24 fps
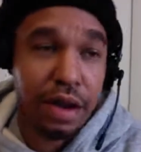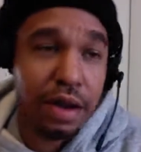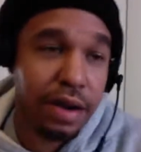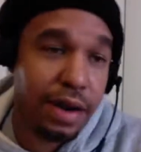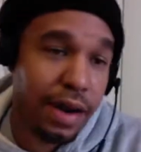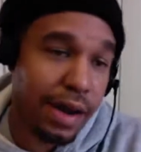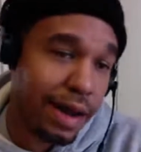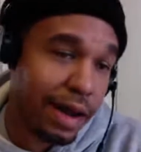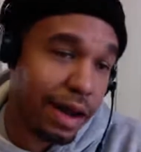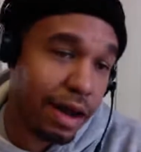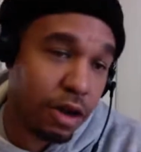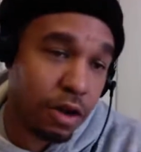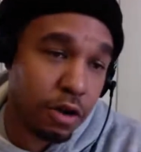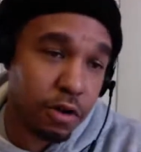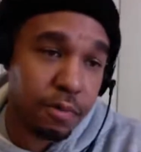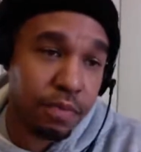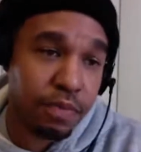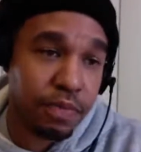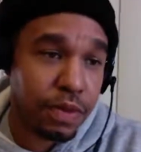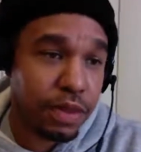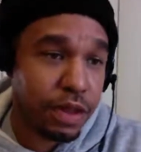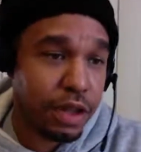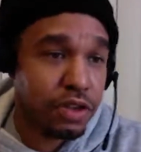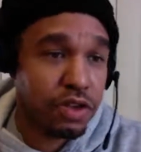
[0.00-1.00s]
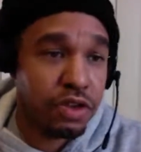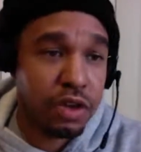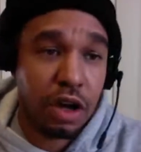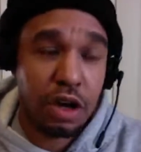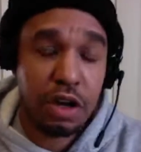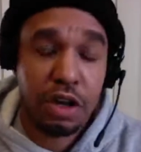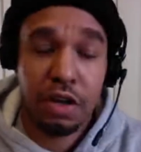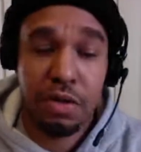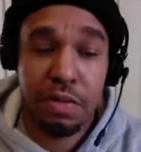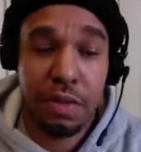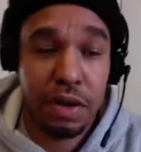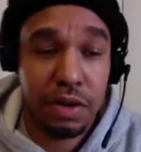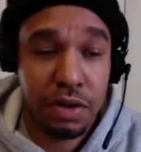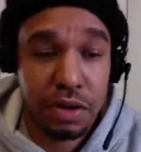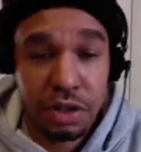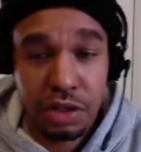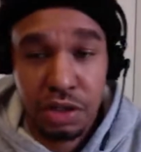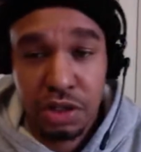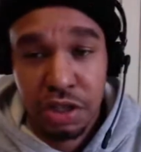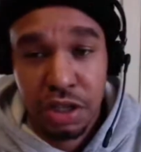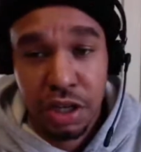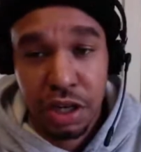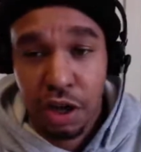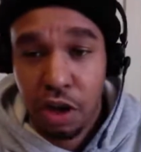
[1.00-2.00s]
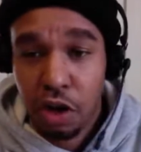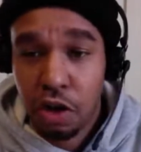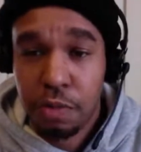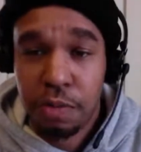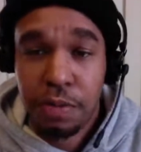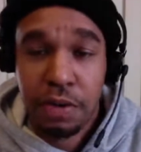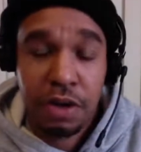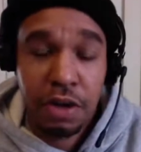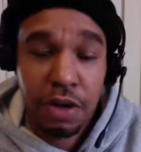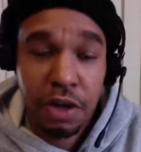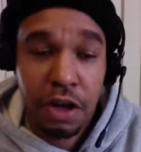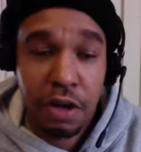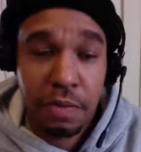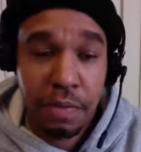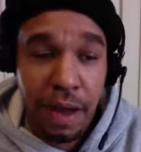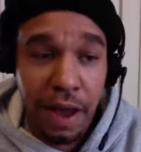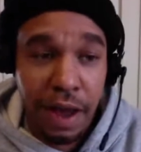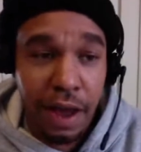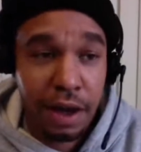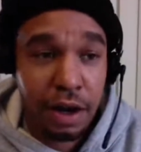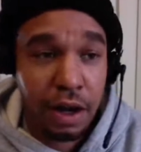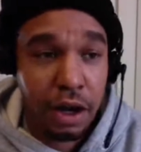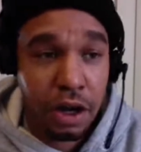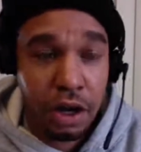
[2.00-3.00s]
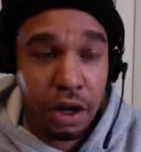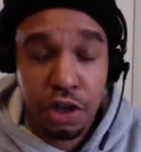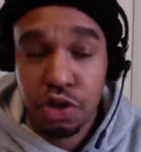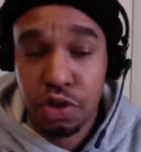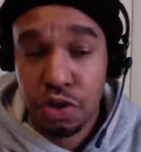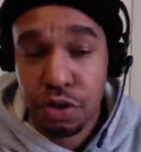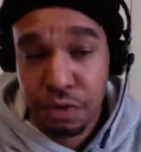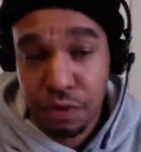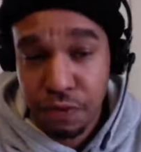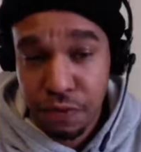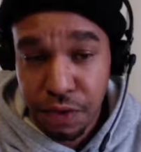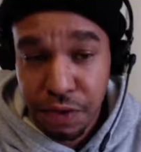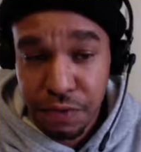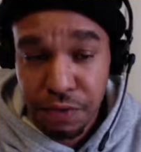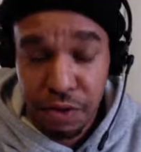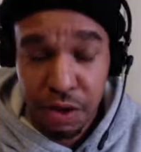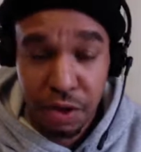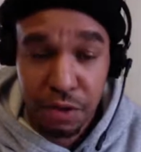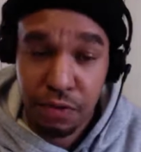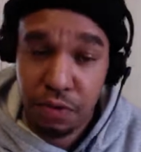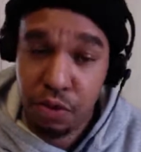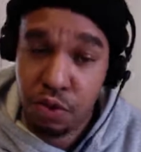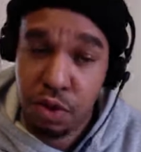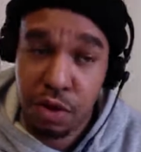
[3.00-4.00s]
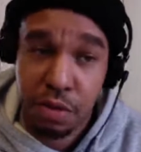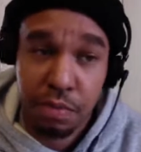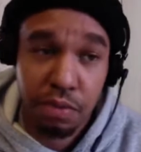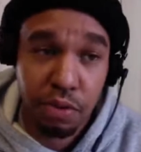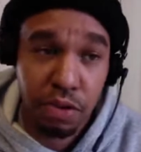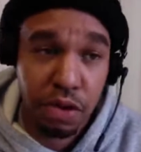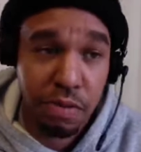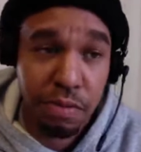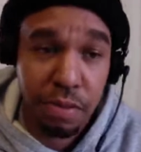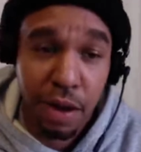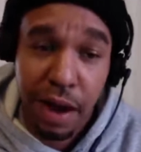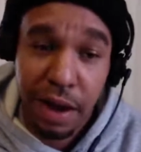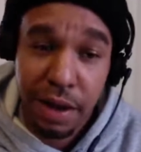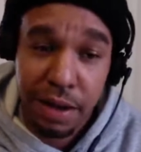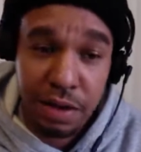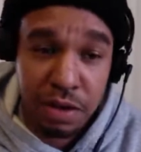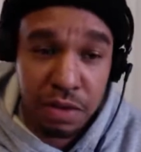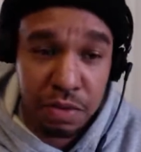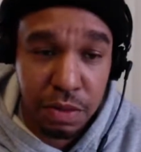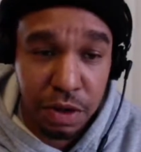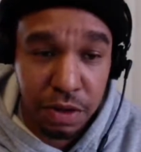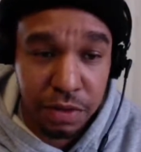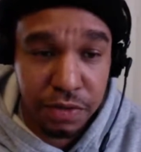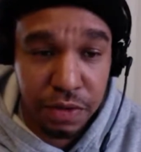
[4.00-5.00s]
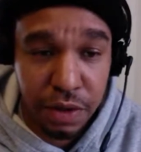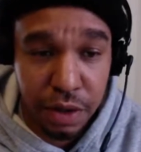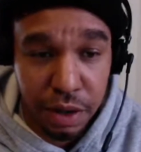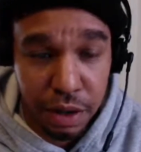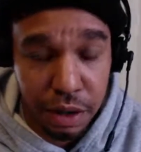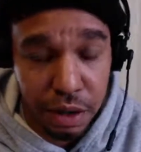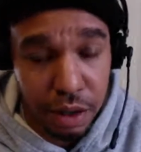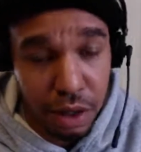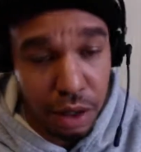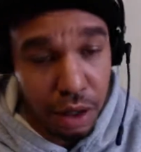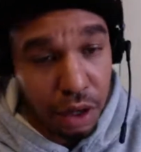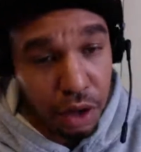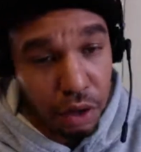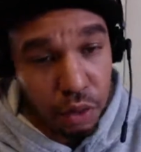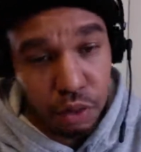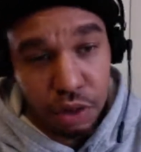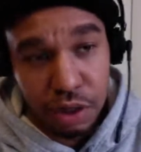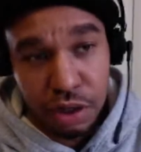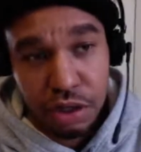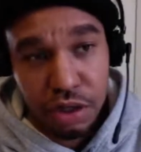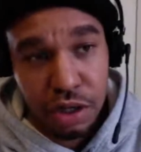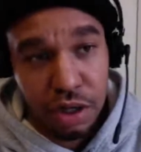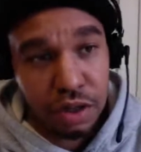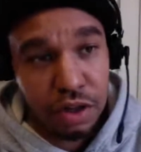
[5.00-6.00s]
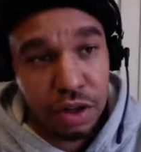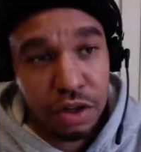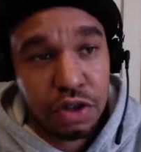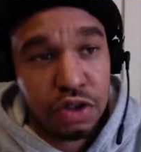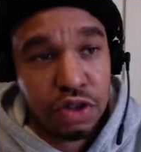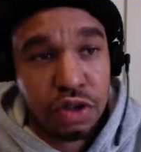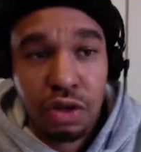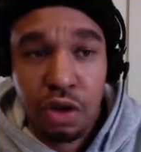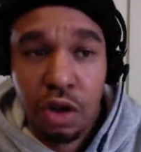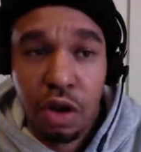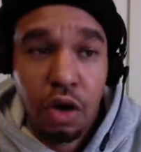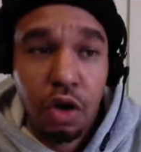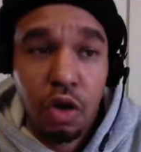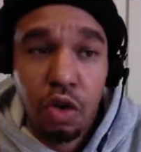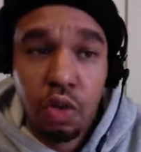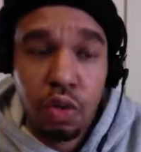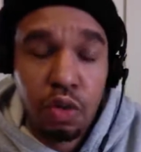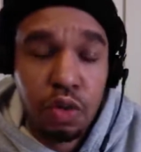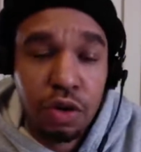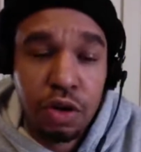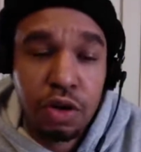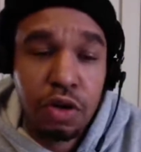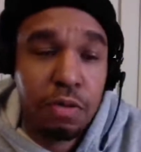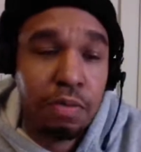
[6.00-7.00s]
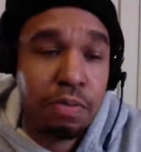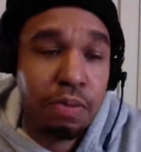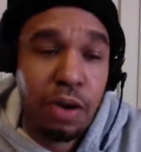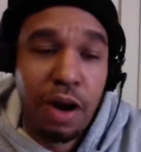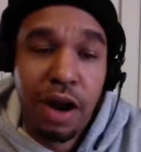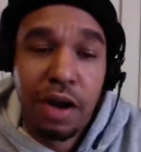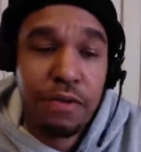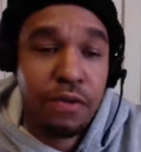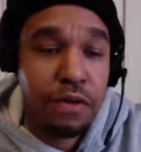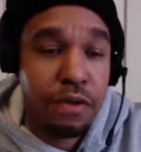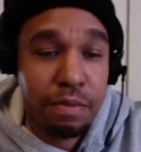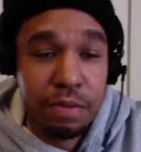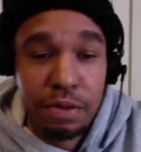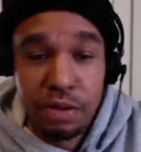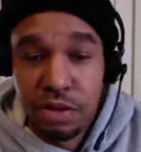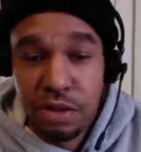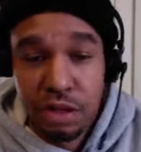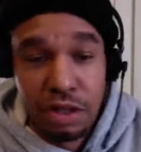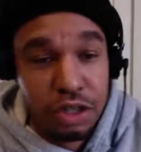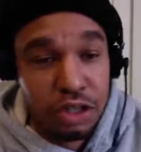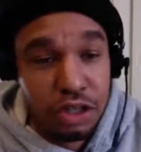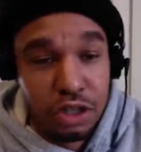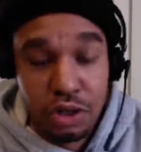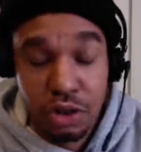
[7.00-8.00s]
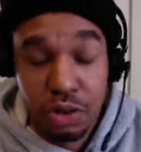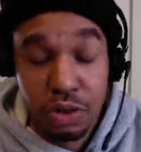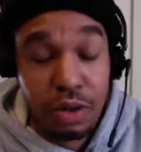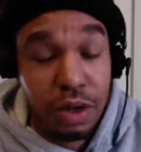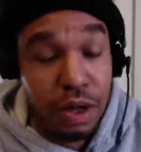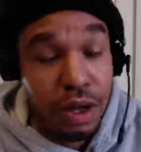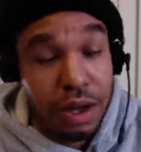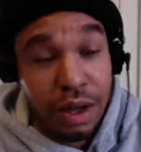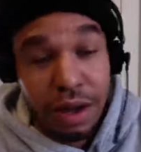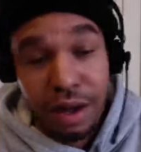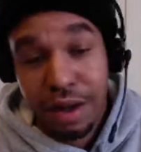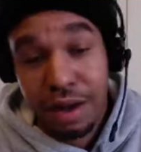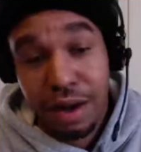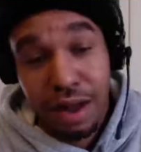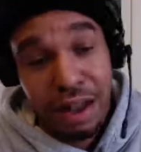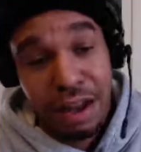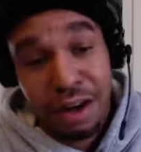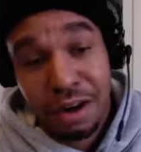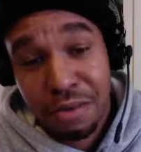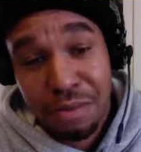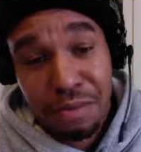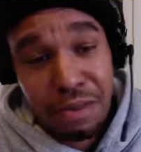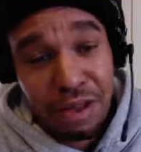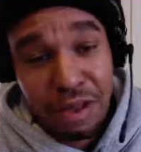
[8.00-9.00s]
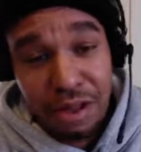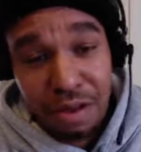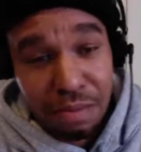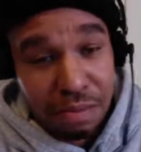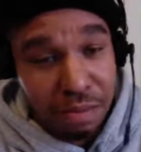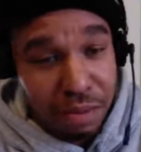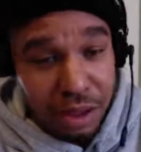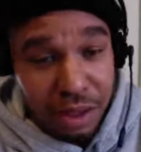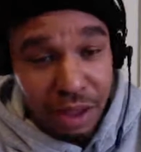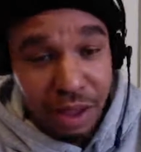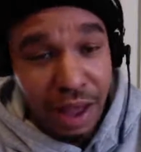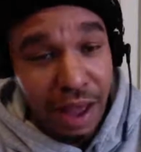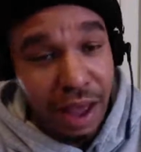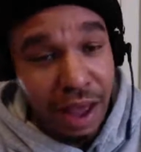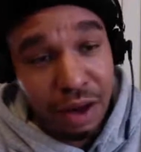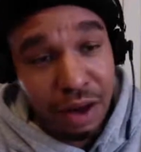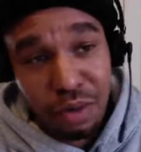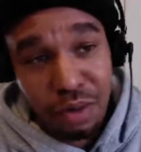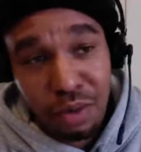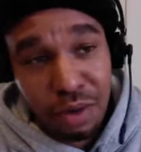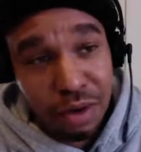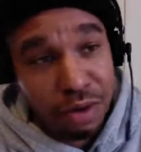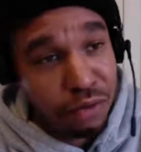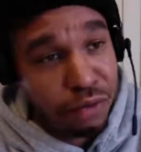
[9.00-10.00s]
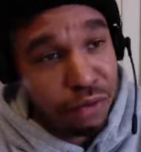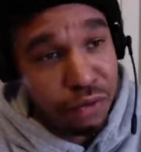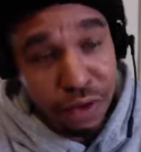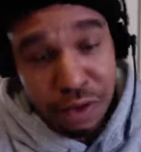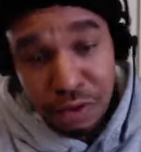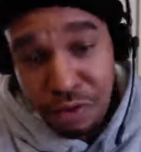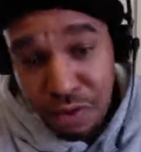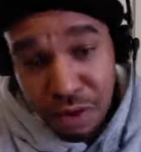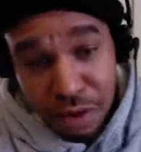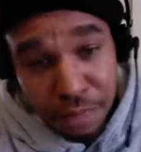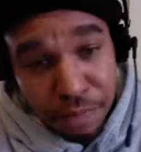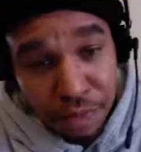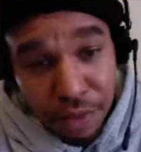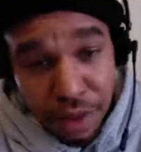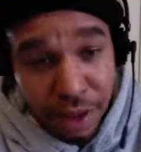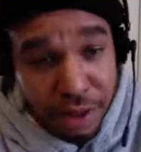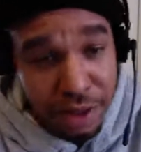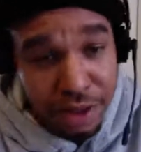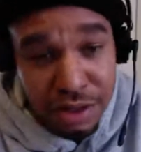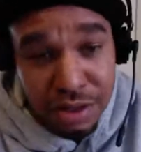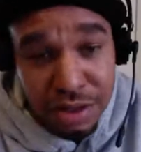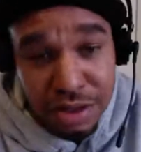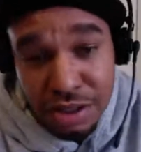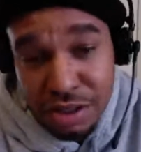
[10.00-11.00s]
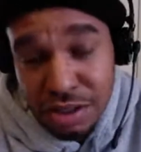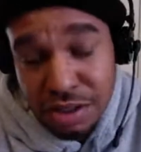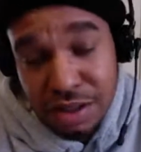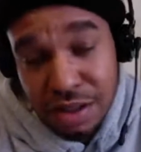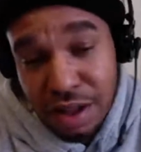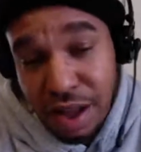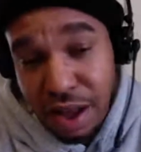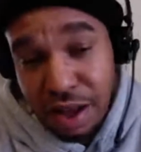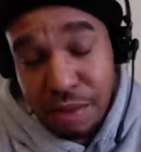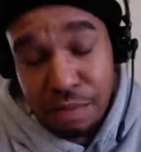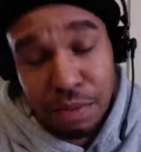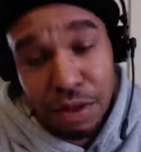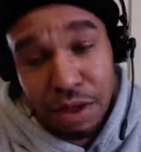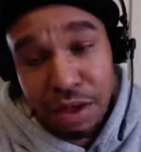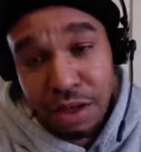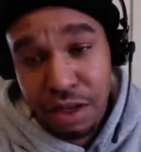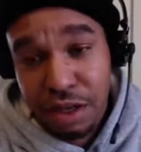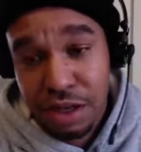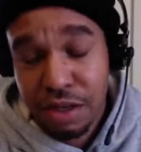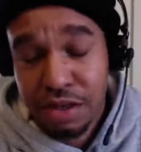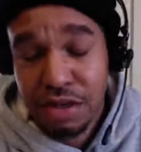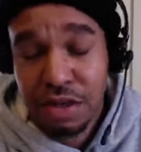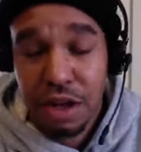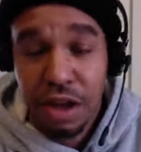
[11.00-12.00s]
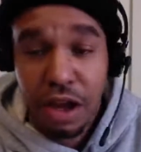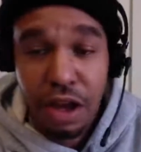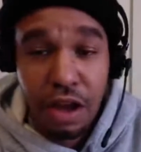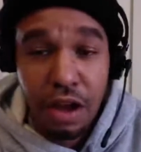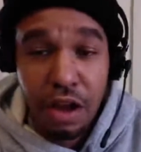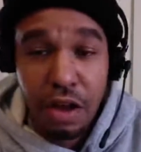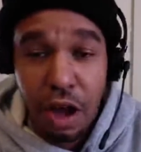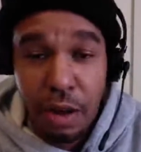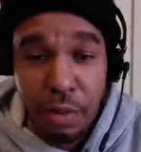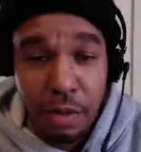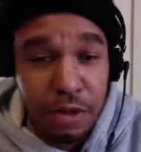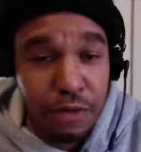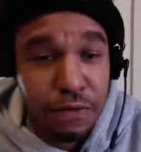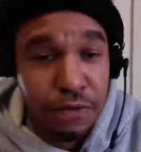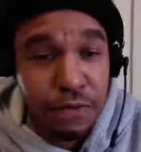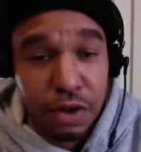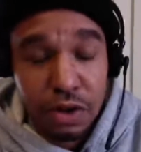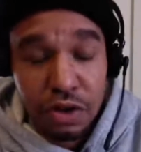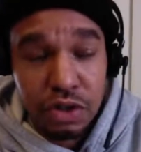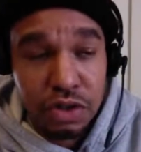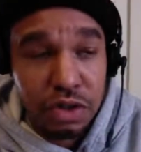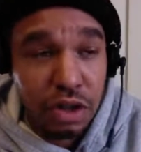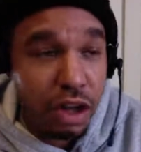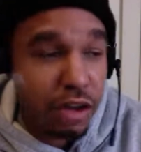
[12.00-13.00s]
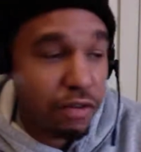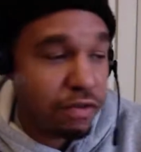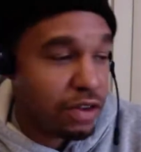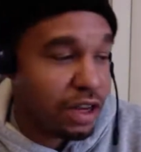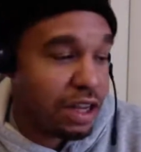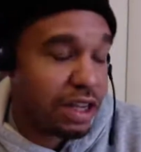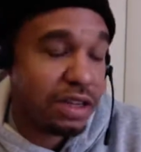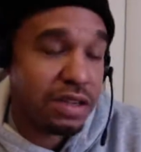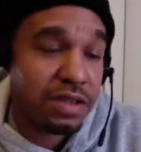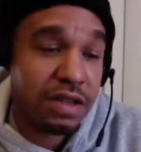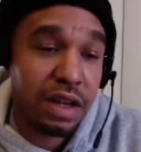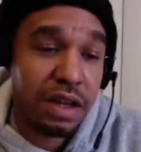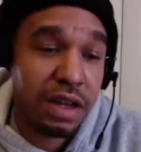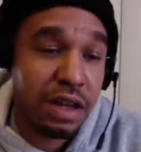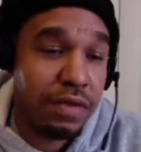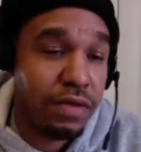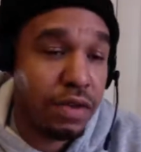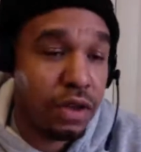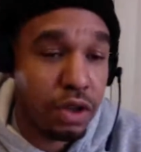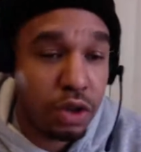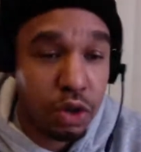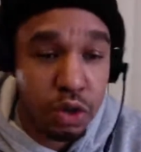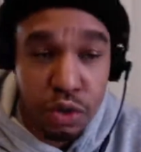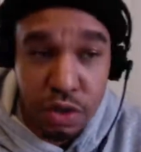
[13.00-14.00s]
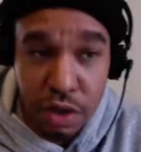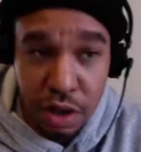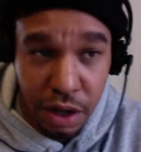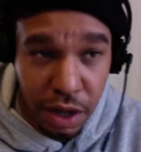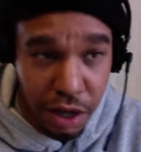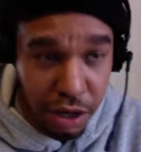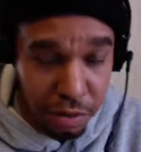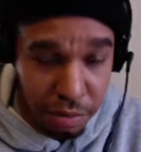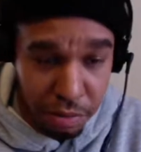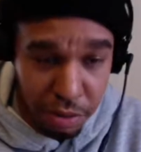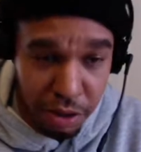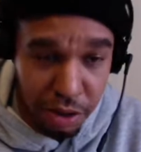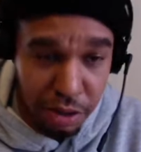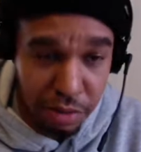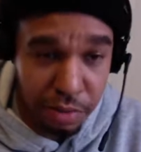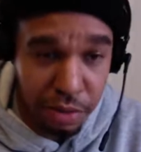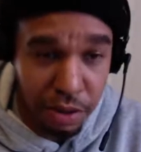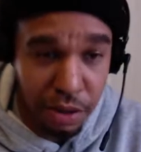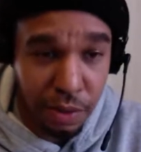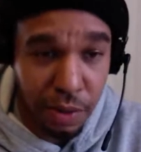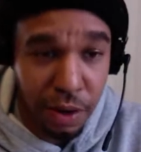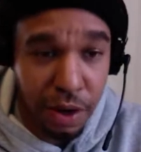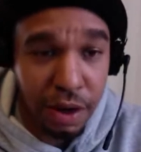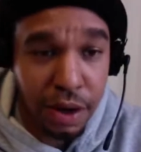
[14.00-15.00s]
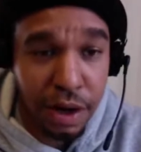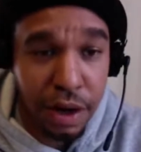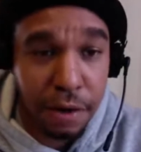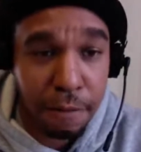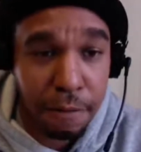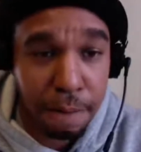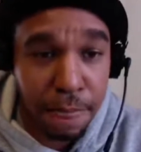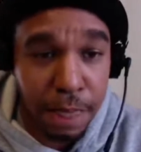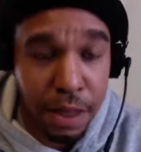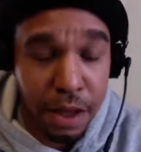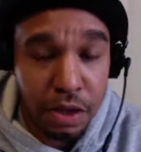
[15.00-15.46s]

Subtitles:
Now they're talking about this shit opening up at 150 if you didn't pre-buy this motherfucker, which there's no real profit potential in Airbnb at 150. Like, it's just not, because I mean, first off, niggas ain't even using Airbnb right now.